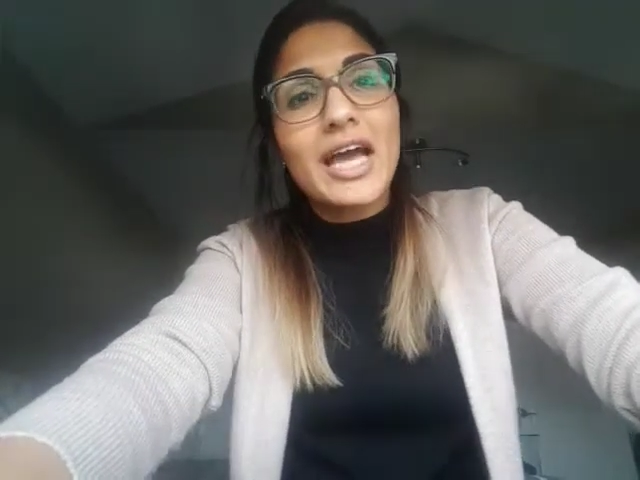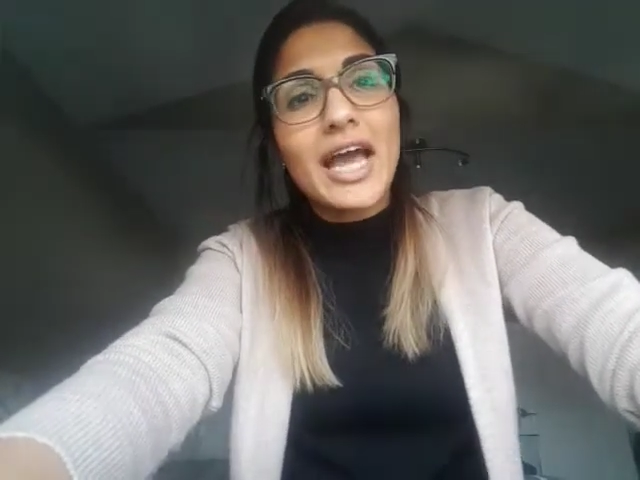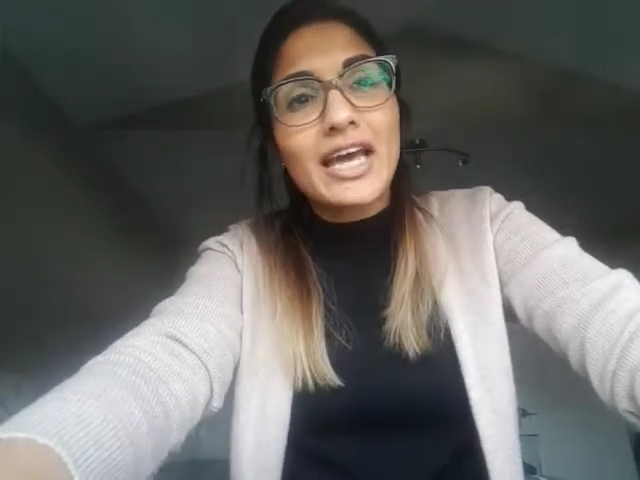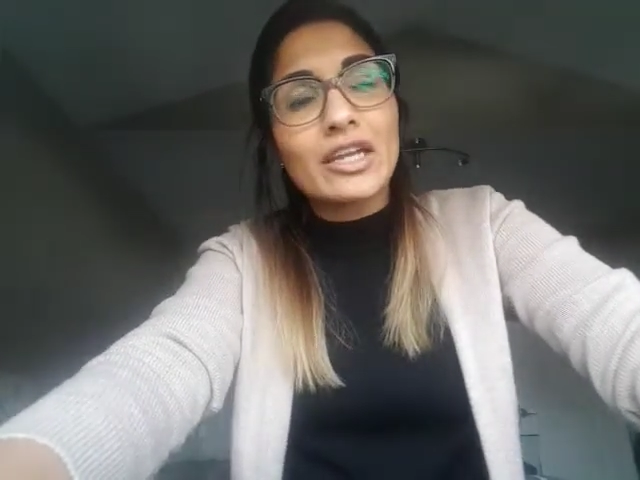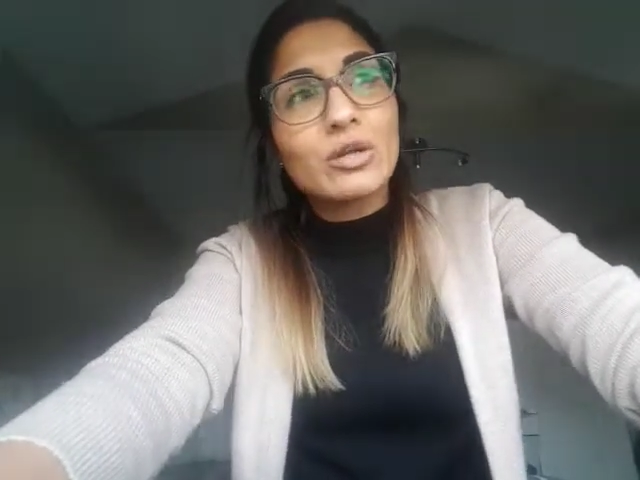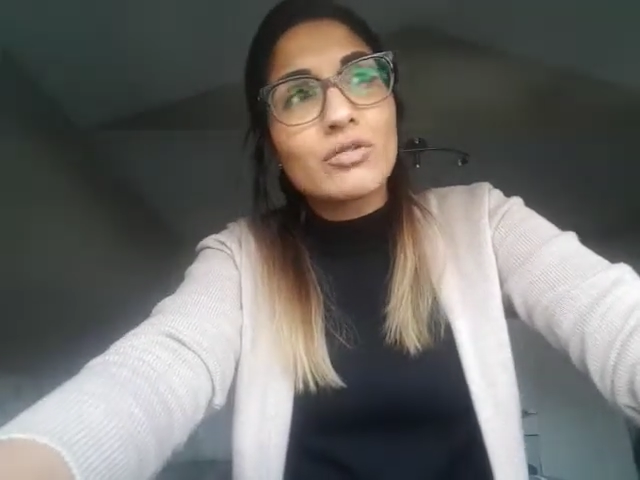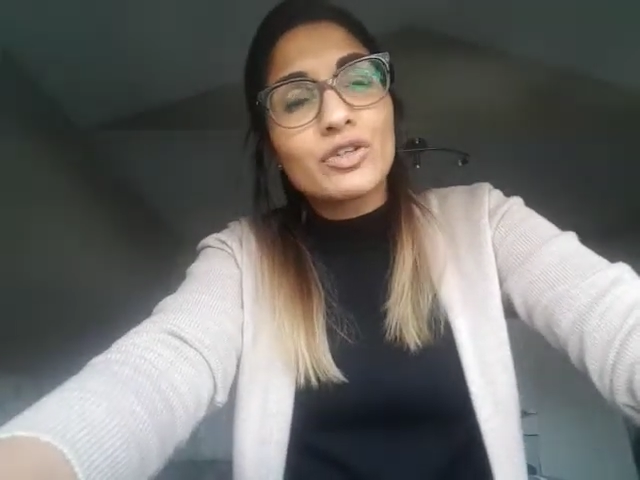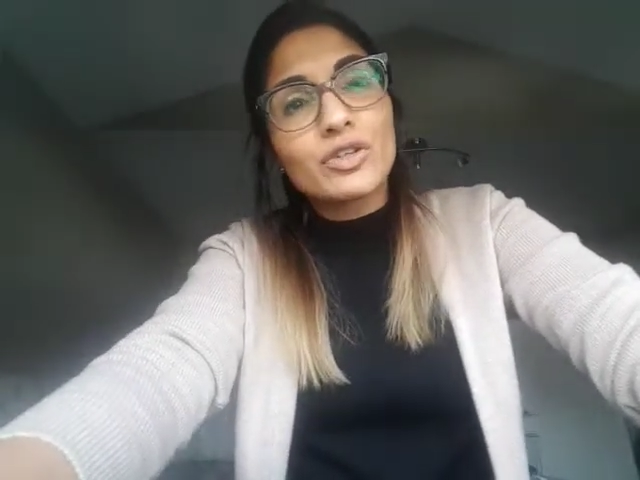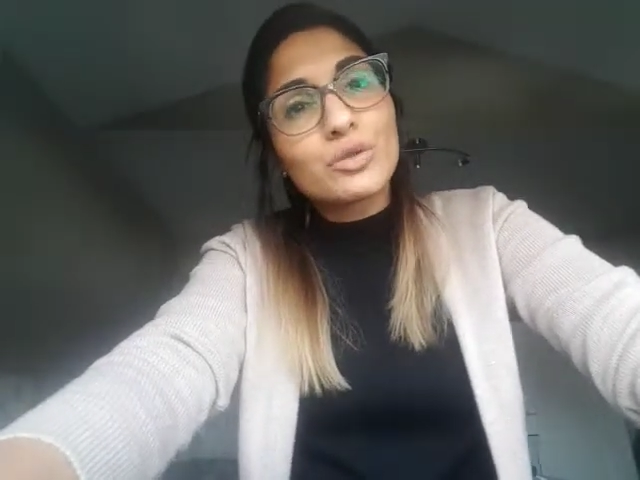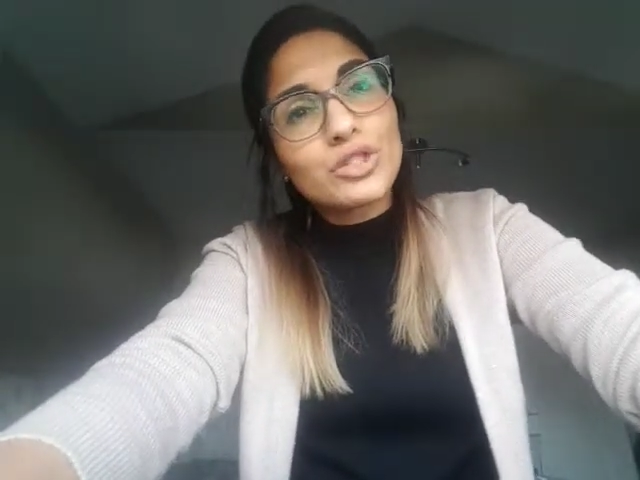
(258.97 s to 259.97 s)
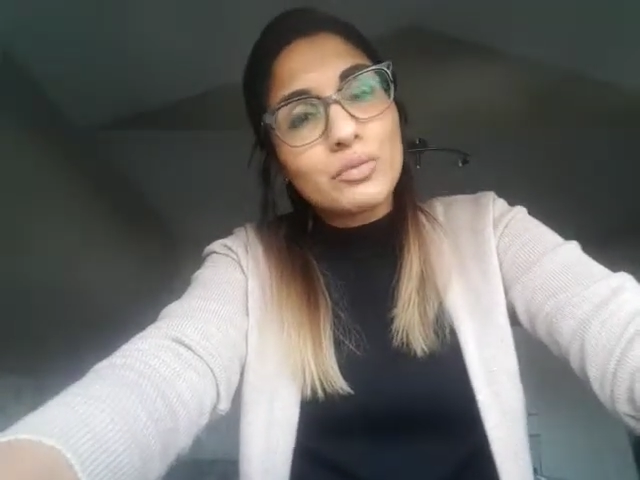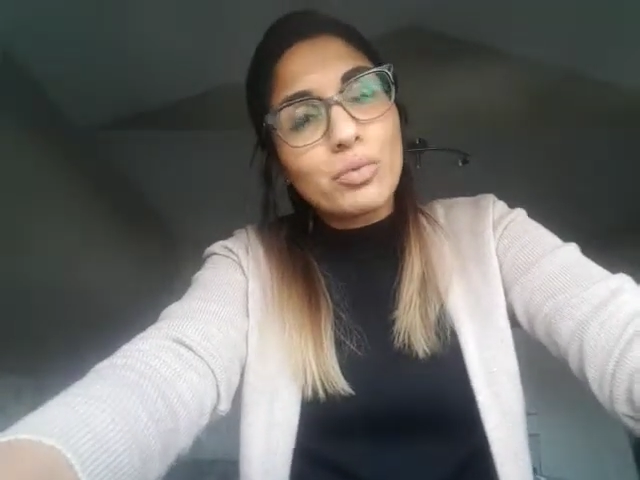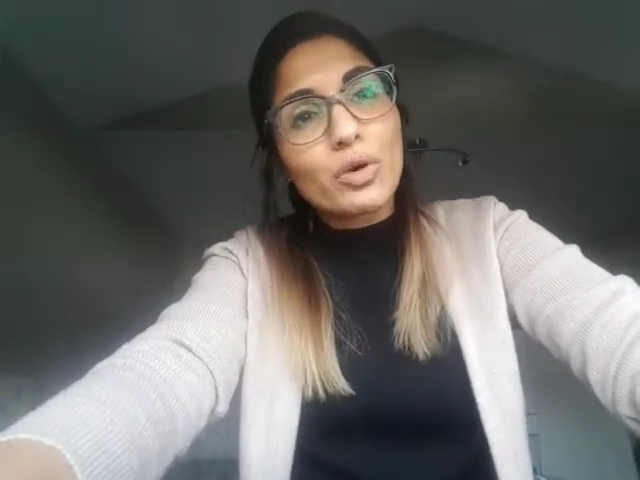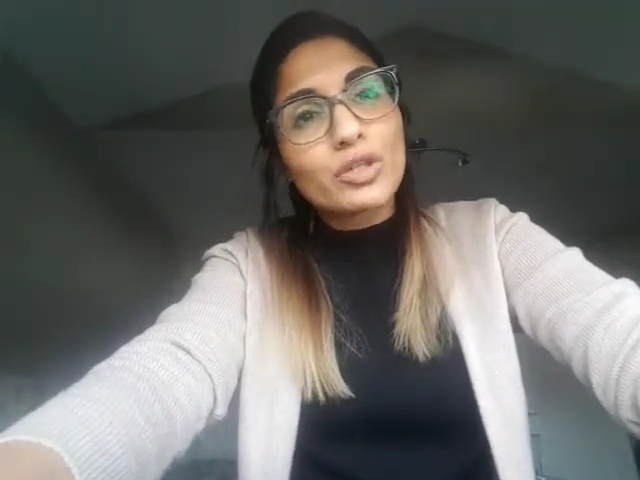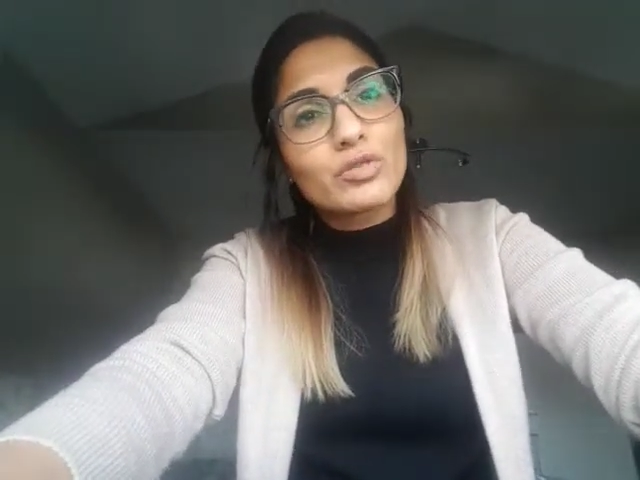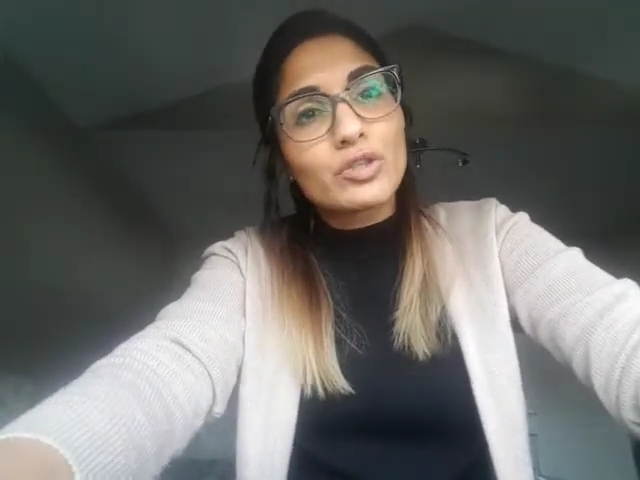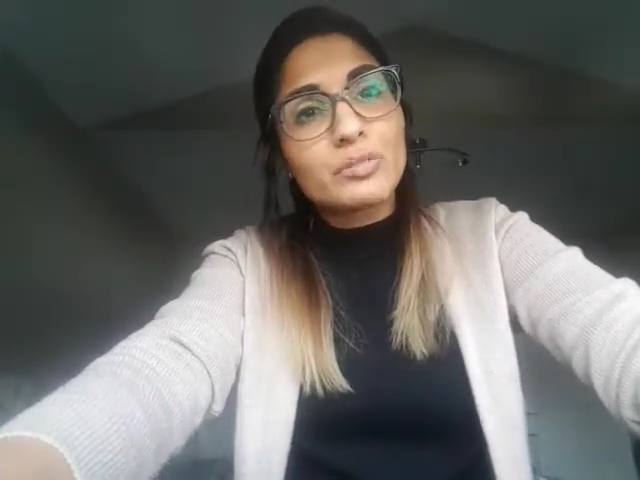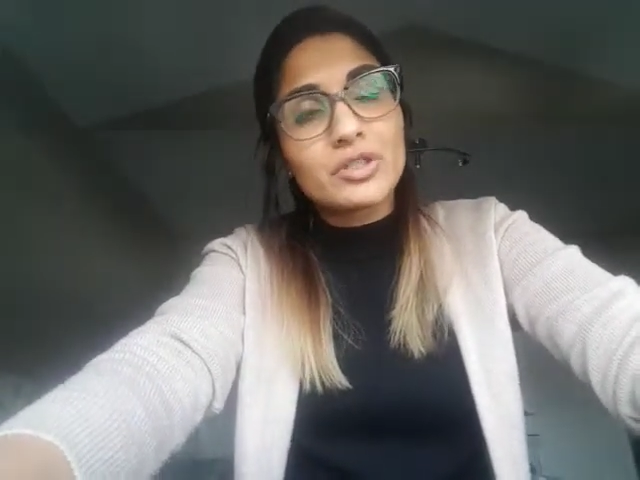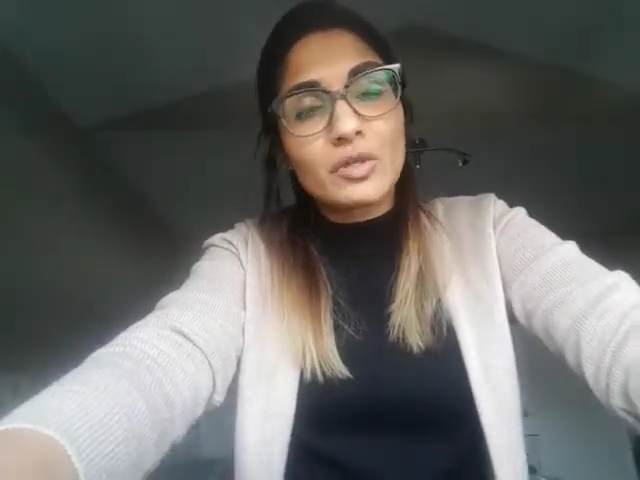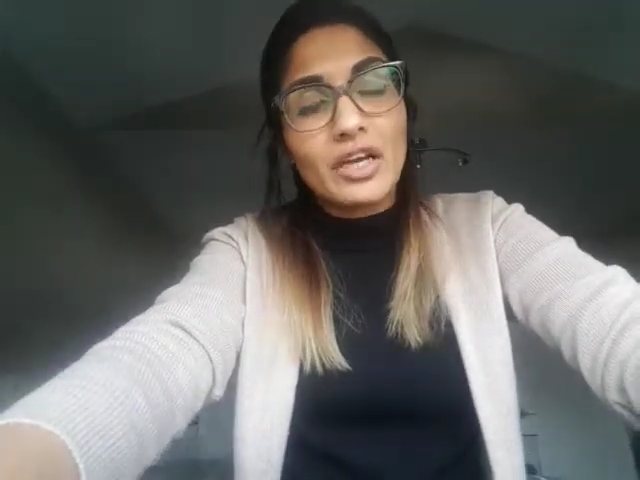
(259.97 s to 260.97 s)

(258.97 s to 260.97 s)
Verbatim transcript: and look for those support groups